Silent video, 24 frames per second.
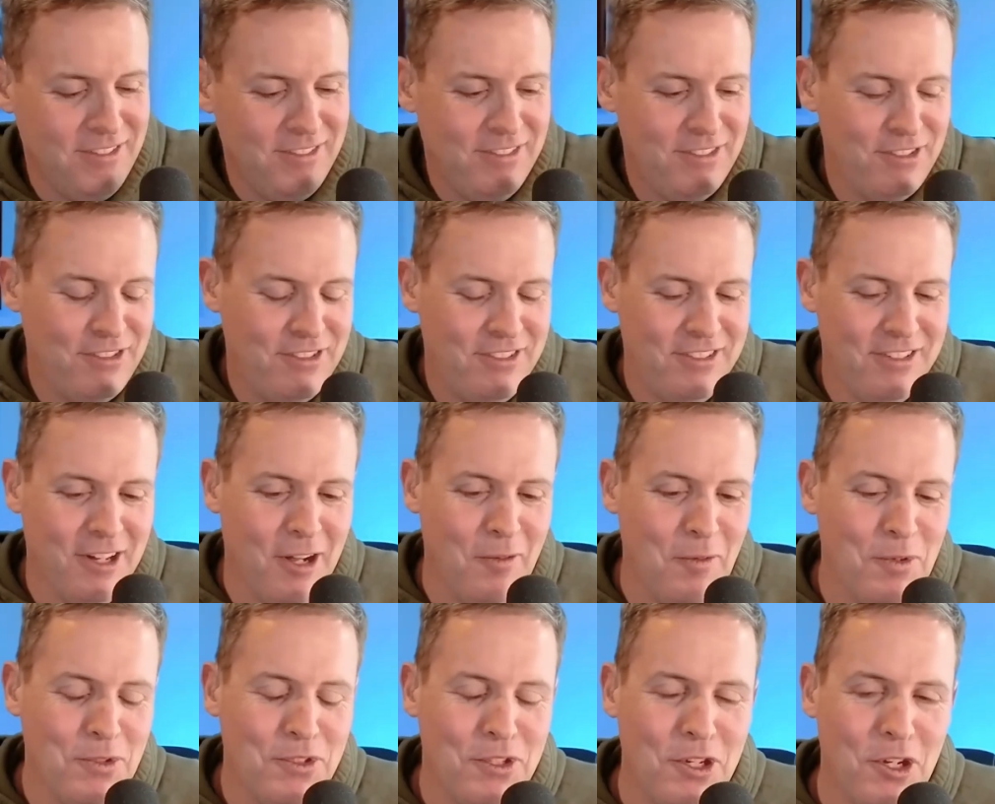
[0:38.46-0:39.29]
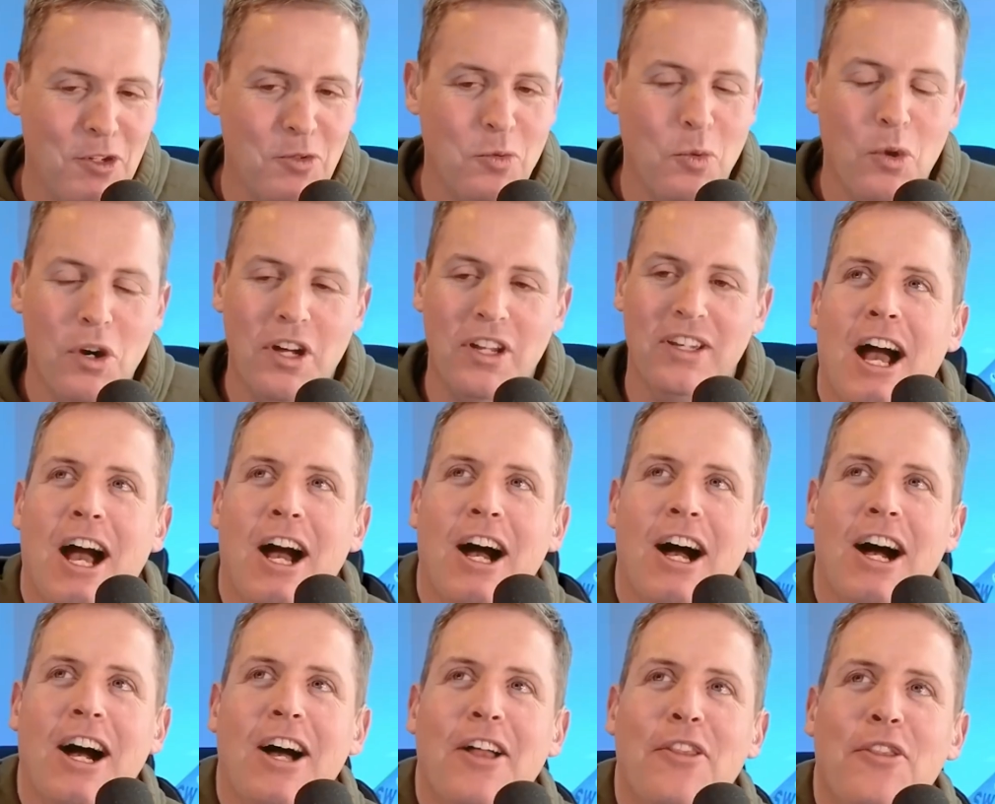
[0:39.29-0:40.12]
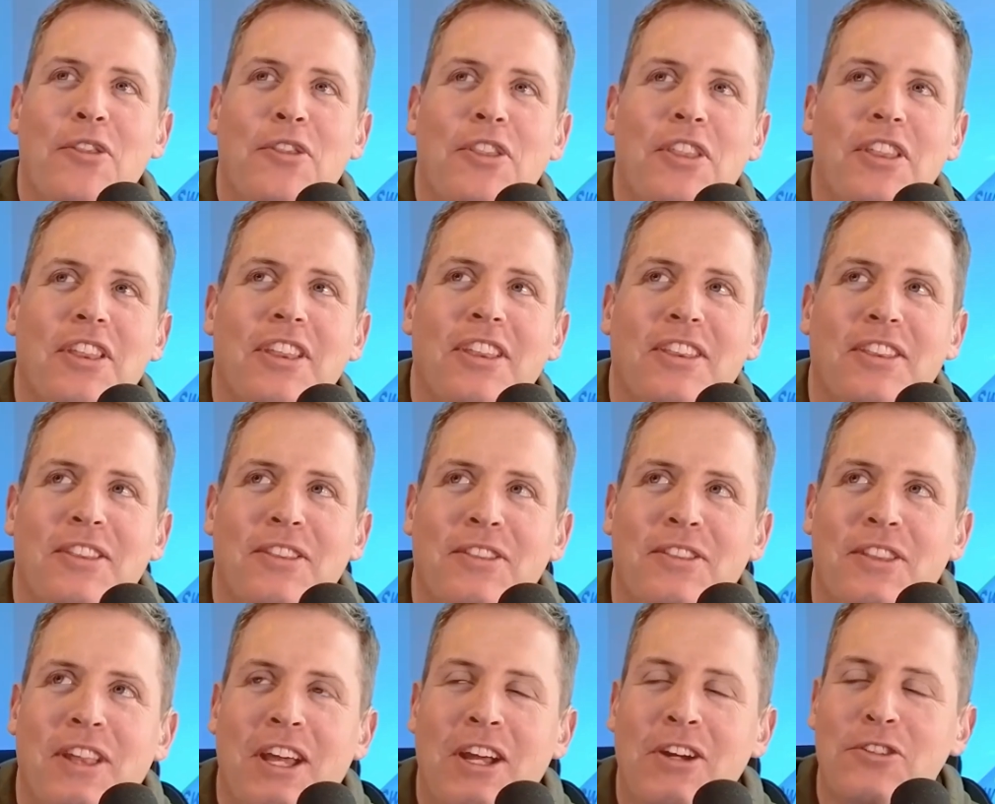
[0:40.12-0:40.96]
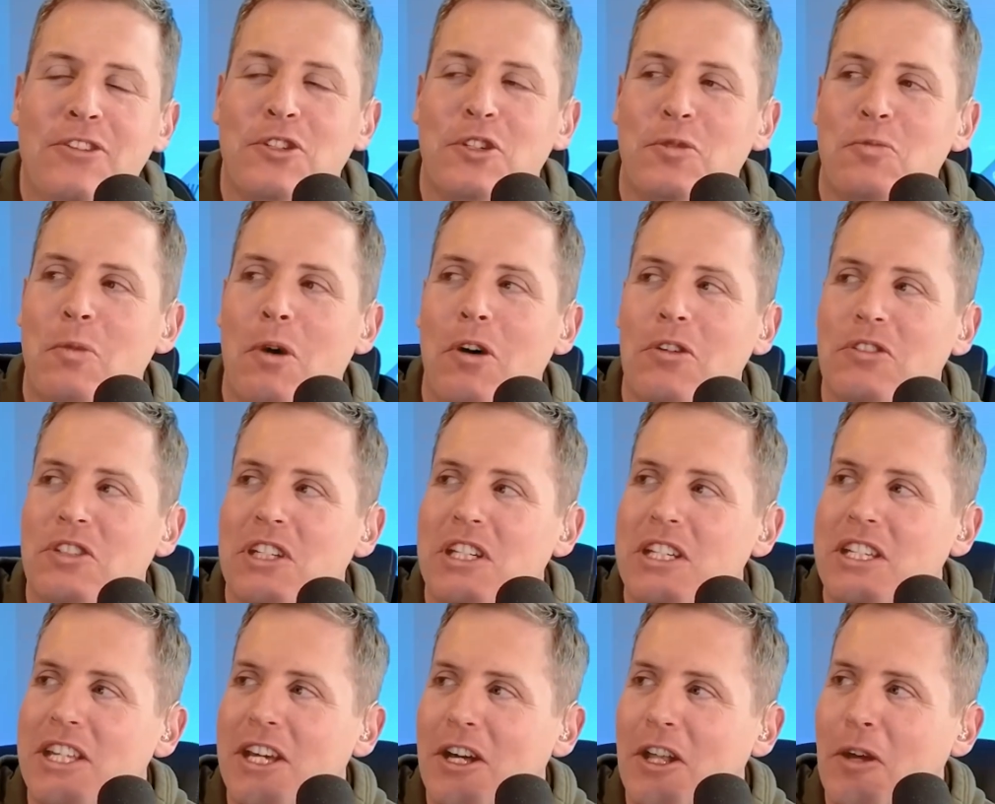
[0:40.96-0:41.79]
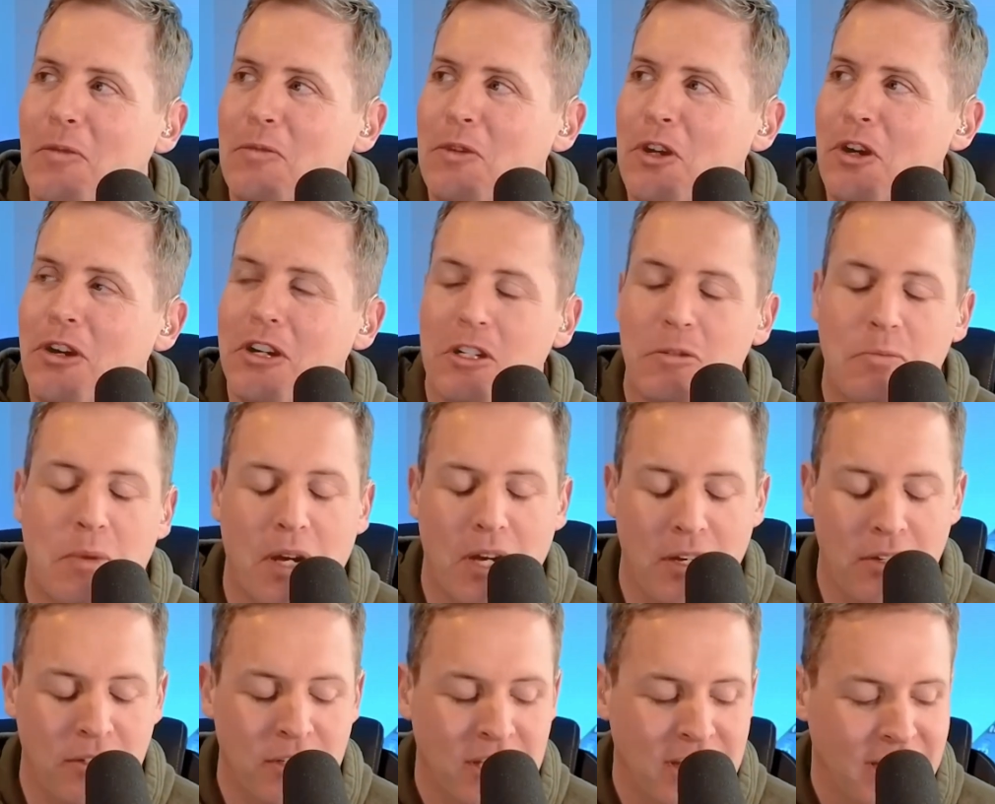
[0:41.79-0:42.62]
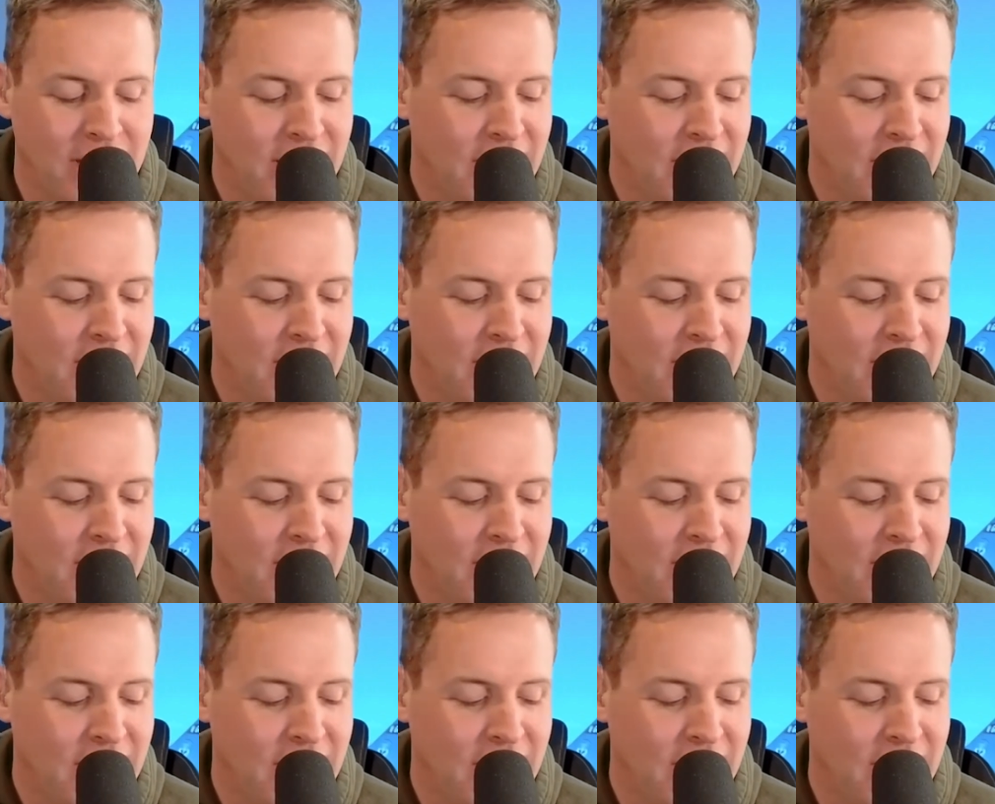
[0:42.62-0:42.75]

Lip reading: It's almost code 1. Here's a small detail I'm curious about.